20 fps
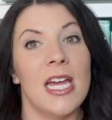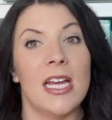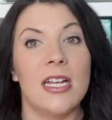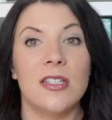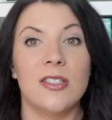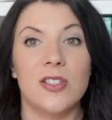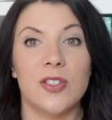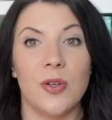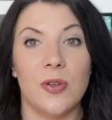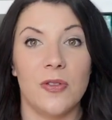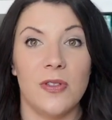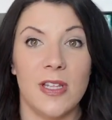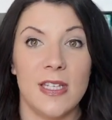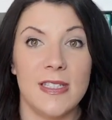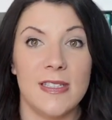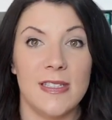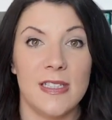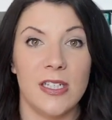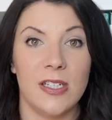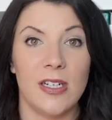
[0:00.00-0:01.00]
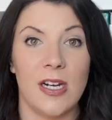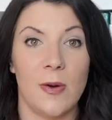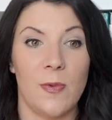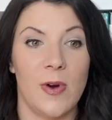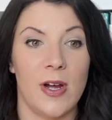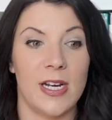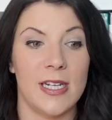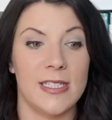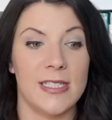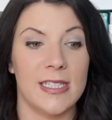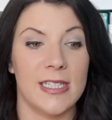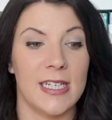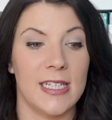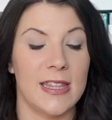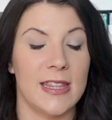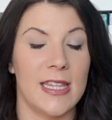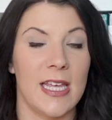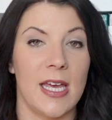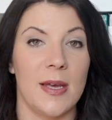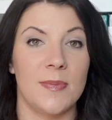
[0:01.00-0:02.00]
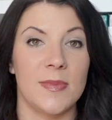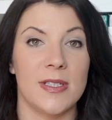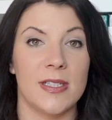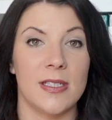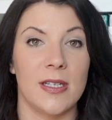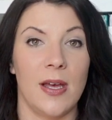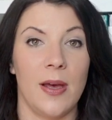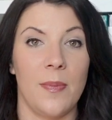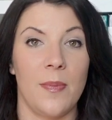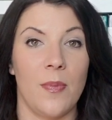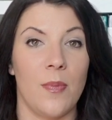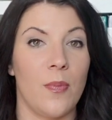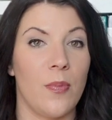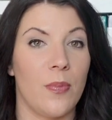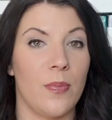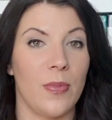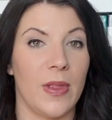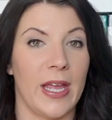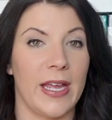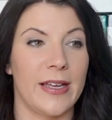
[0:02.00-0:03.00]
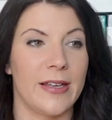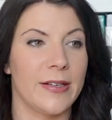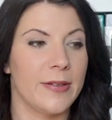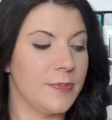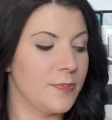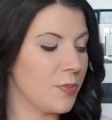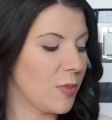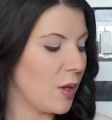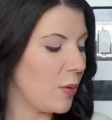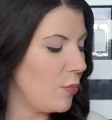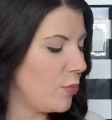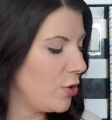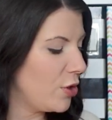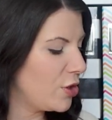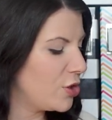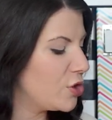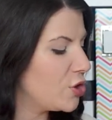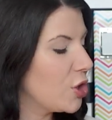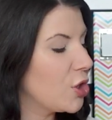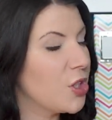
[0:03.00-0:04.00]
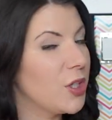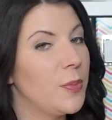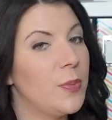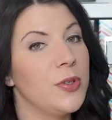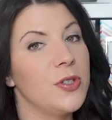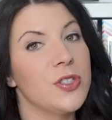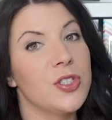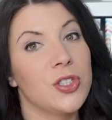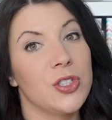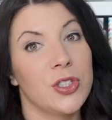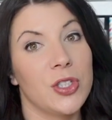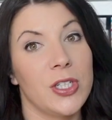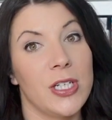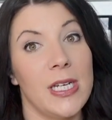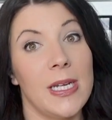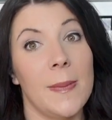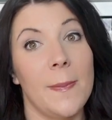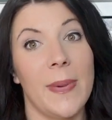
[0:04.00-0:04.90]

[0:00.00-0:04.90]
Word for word: And so this year I wanted to get them some like more durable, sturdy